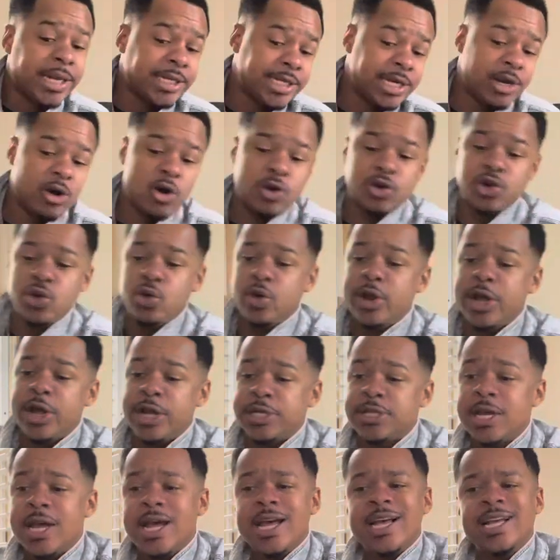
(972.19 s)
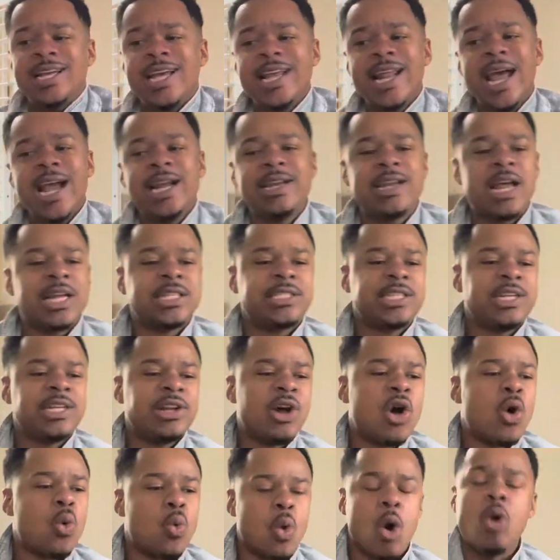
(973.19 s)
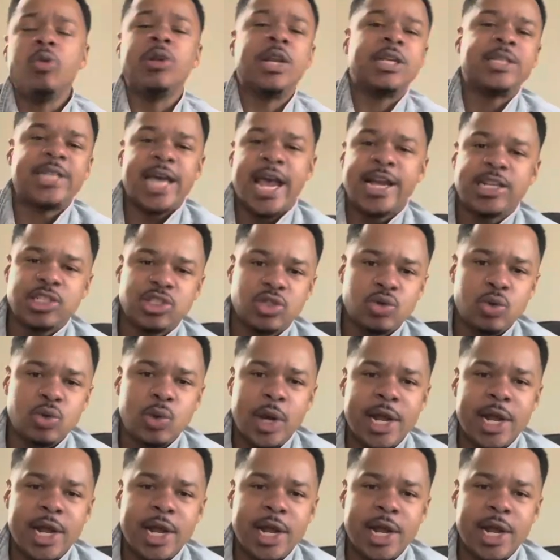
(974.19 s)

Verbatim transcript: She don't do this. It ain't that she don't want to text you.